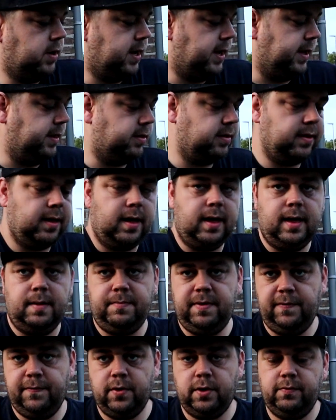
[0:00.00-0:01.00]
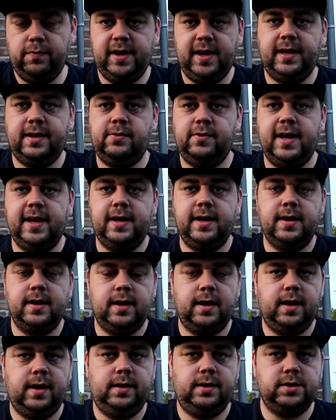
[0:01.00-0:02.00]
guys, before we get cracking,
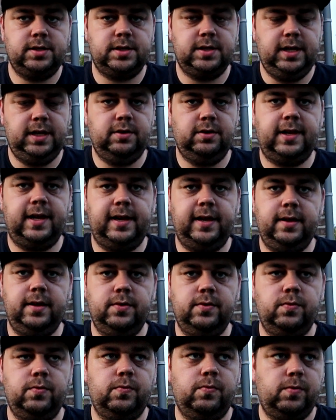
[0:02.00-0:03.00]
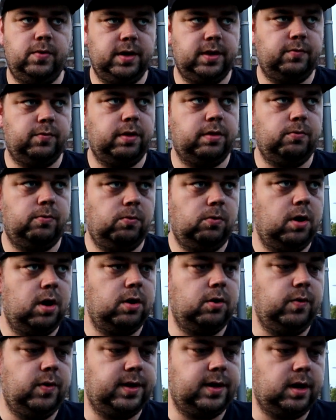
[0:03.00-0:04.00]
I just need to tell you what was
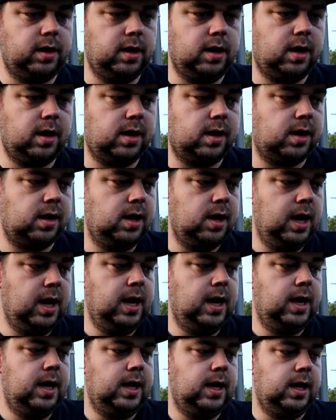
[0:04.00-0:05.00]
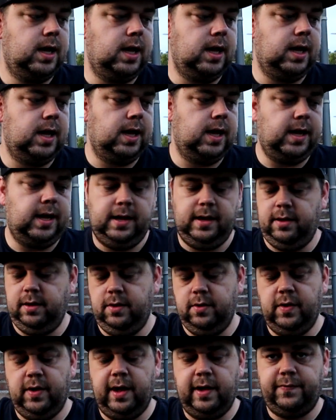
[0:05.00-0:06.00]
wrong with the car.
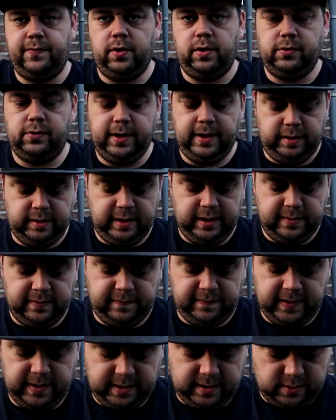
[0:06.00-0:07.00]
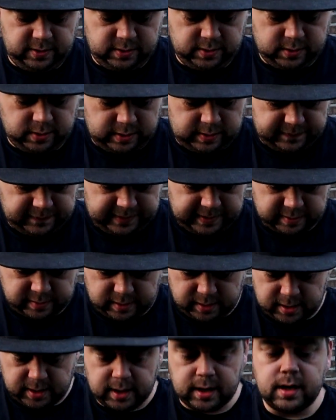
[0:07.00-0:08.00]
You have already seen a video of this
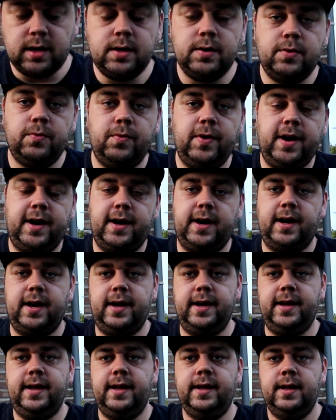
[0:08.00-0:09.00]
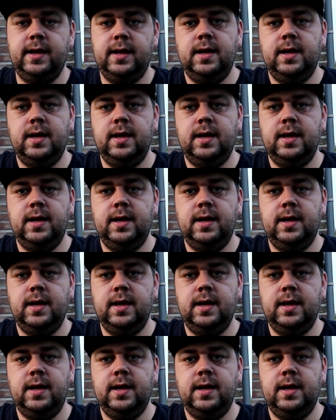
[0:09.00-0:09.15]
car where I